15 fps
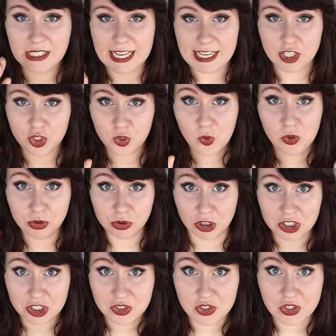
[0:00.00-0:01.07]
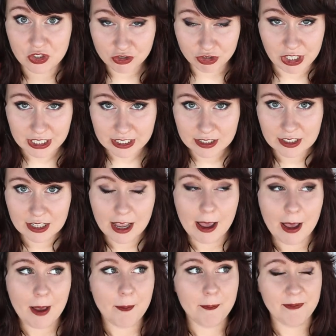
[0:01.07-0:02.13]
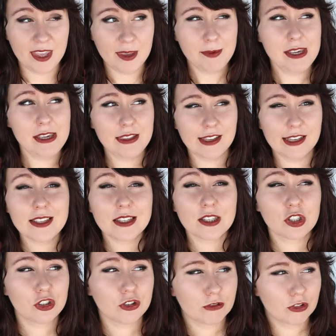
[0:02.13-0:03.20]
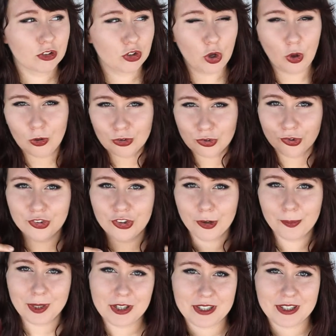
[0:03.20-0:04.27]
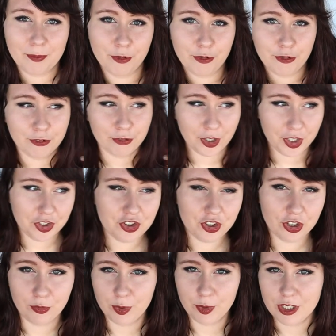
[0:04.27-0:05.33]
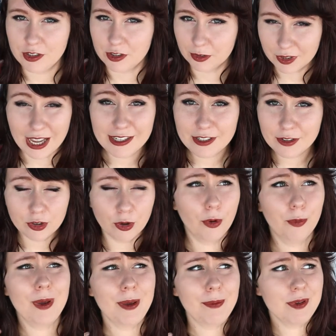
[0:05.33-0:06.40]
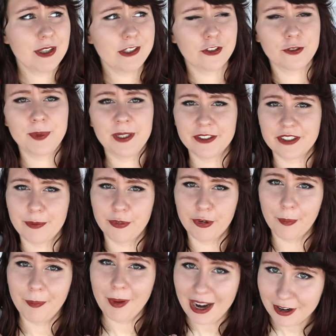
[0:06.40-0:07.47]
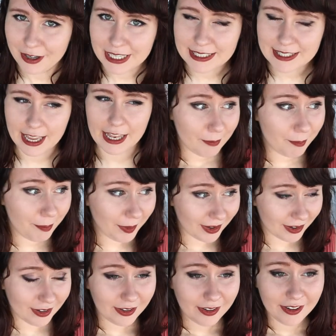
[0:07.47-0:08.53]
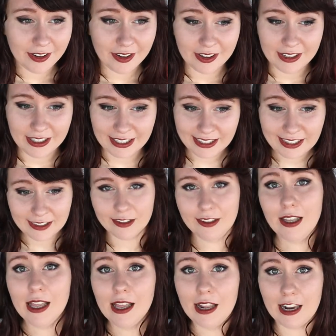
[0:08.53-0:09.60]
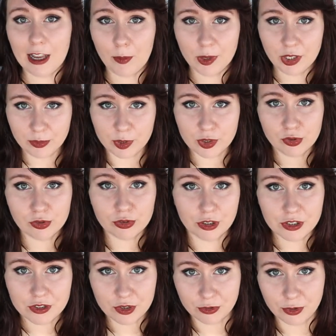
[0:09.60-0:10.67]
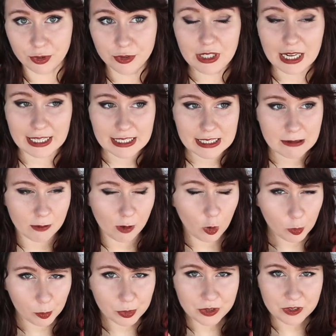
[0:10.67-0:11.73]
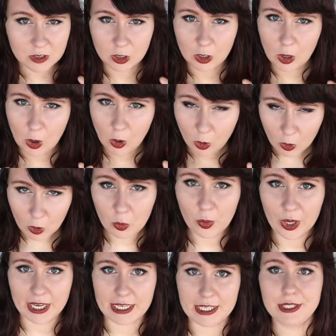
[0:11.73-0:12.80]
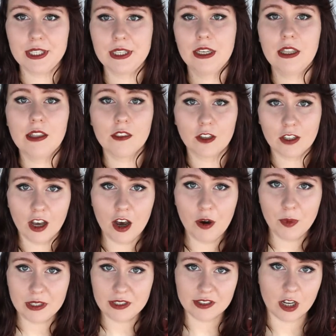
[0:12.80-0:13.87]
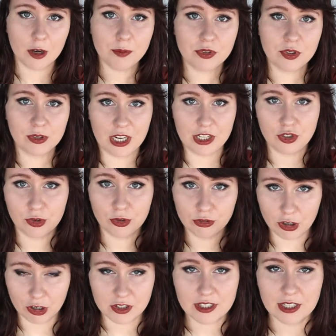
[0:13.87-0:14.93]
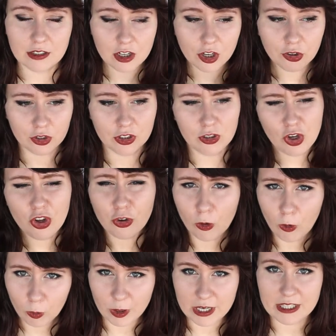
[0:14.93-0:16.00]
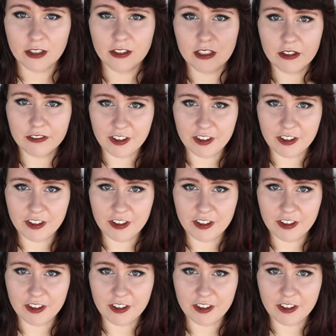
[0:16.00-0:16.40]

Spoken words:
let you cross the street. Maybe that's a cultural shock because I'm French and I don't know, or maybe it's just because I'm from Paris. And but here, like, when you want to cross the road, like, almost always the car will stop to let you cross. Not always, not in the